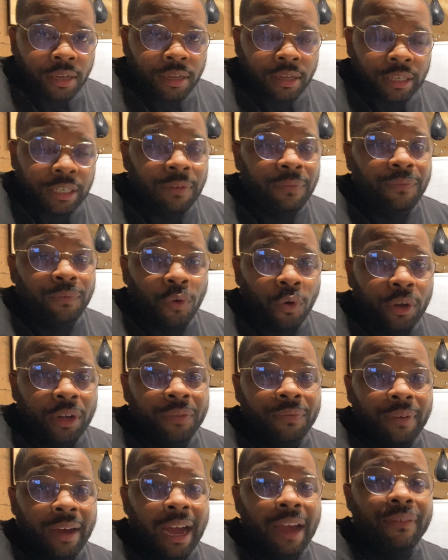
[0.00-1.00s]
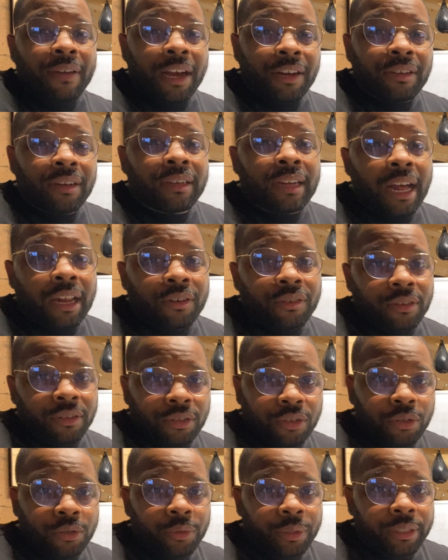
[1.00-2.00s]
It's $4,500 in
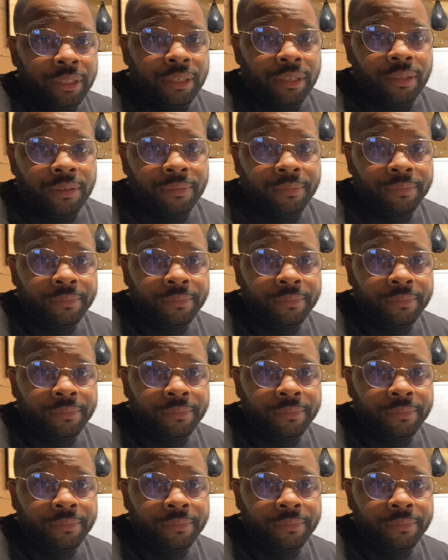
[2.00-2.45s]
2 weeks.